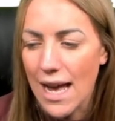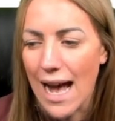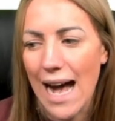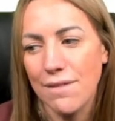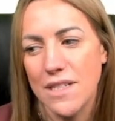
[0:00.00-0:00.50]

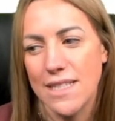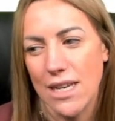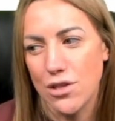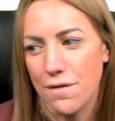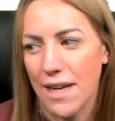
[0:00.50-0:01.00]
after
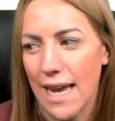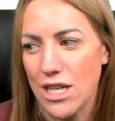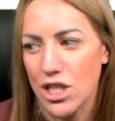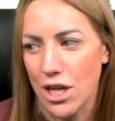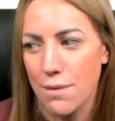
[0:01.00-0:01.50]

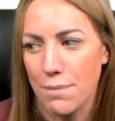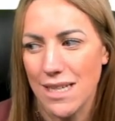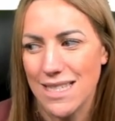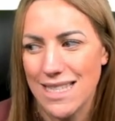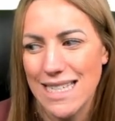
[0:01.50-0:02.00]
centrifugation
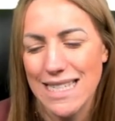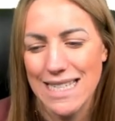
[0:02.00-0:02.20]
because this